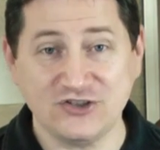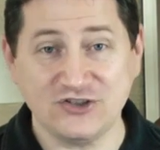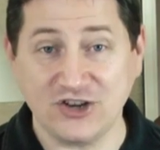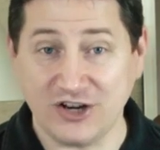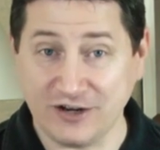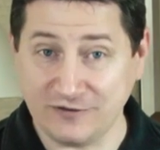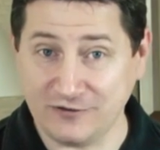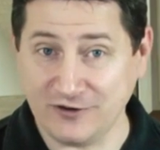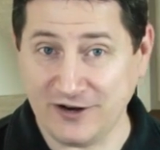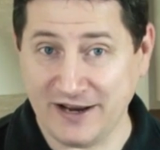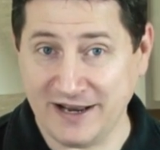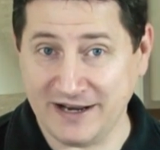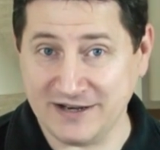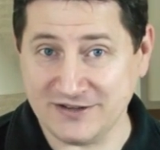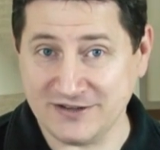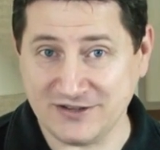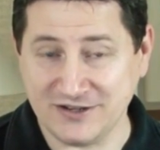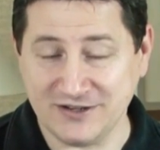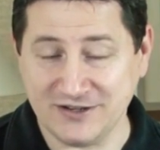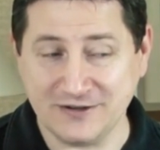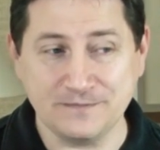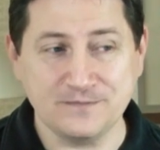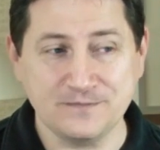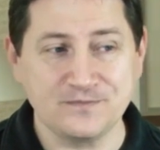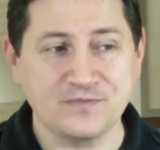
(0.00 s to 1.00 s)
Jennifer
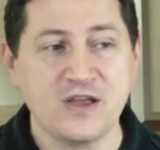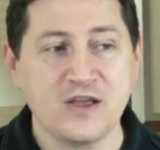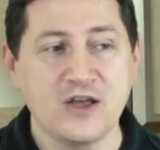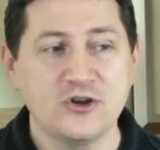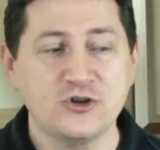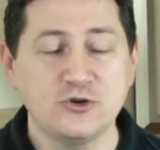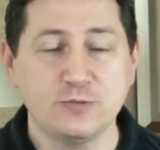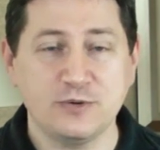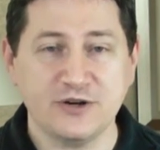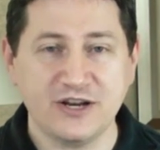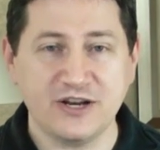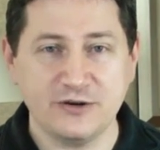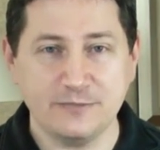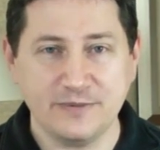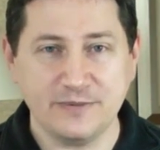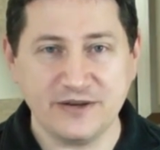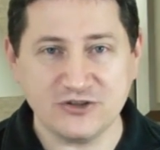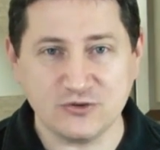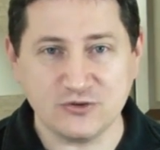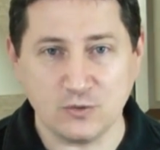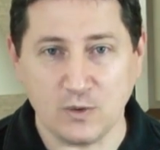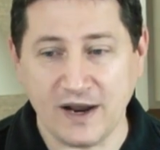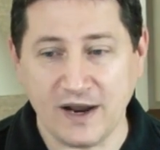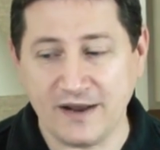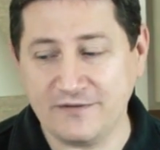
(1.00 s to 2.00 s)
Aniston, to pretend to be
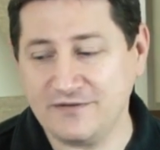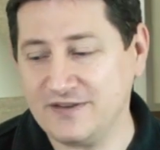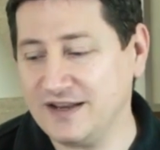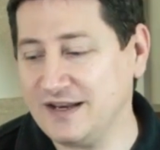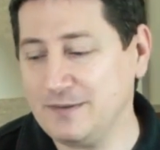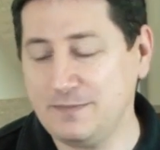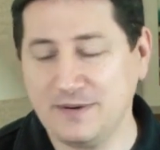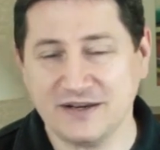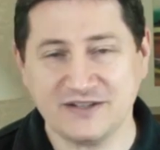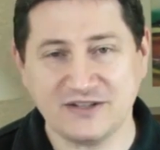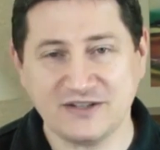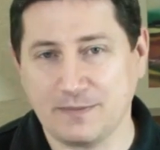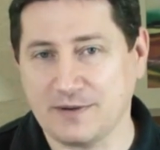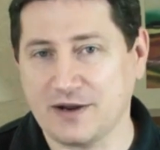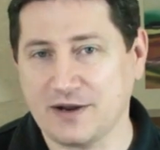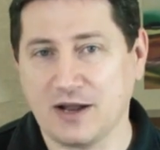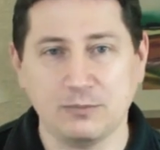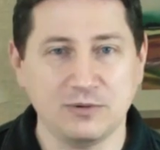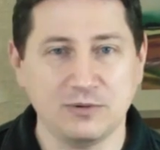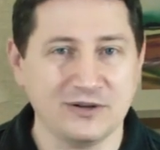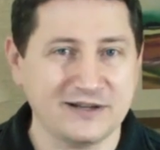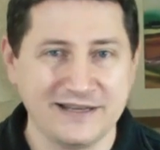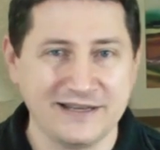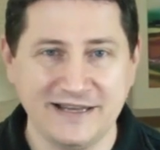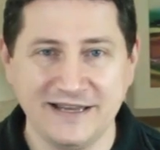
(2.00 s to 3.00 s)
his wife. Then he picks up a
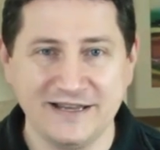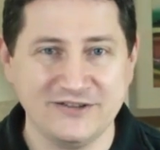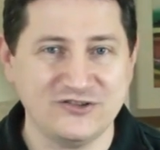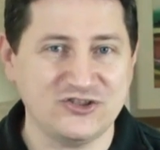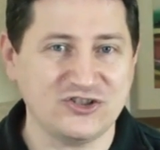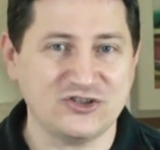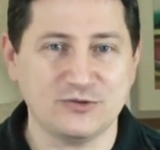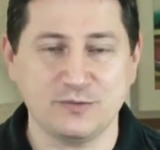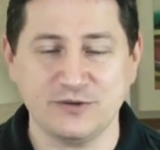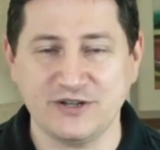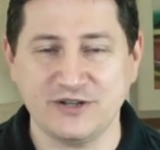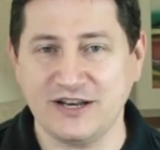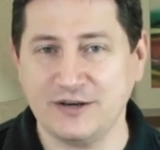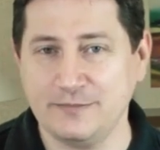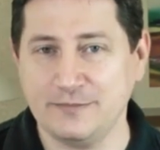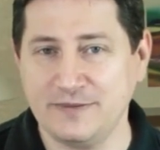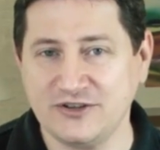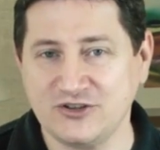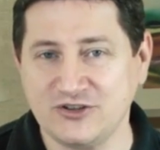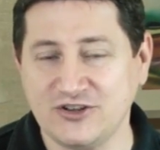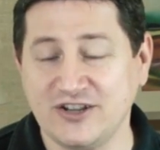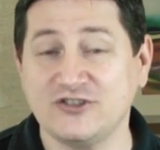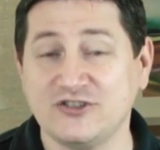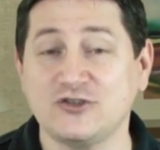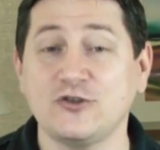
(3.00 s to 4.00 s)
couple of kids just to pretend to be
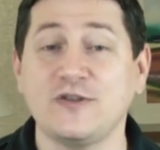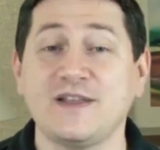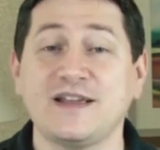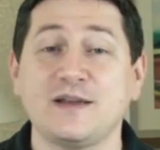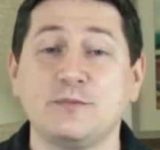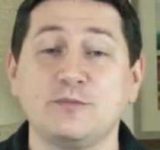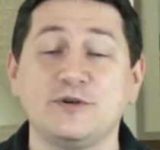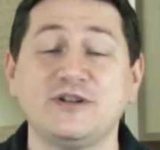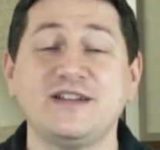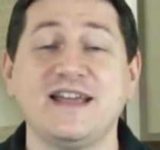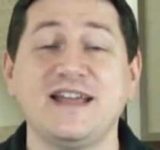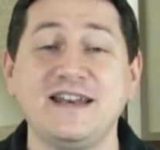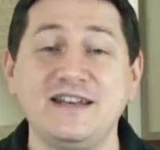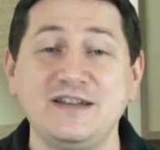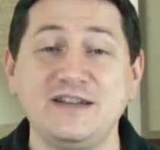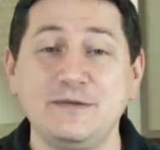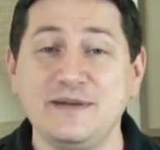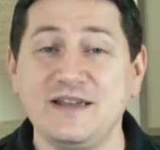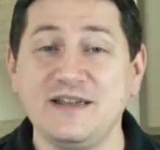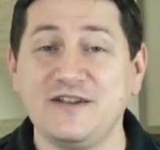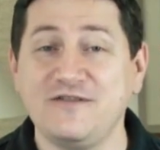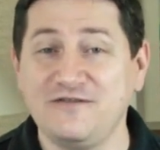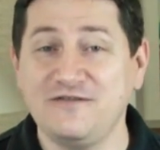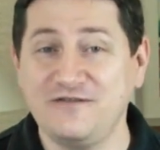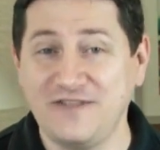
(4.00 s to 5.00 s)
his kids so they can pretend to
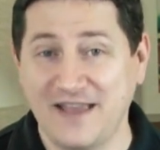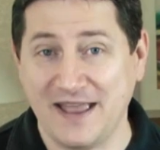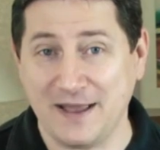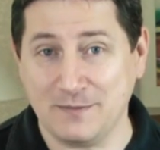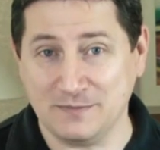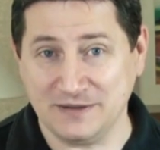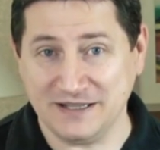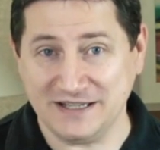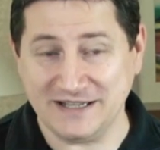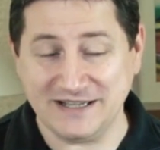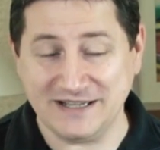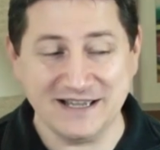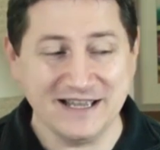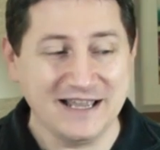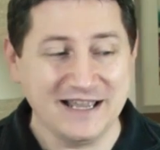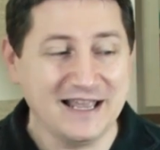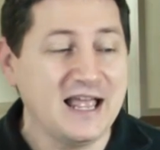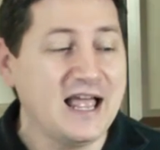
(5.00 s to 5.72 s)
be a family.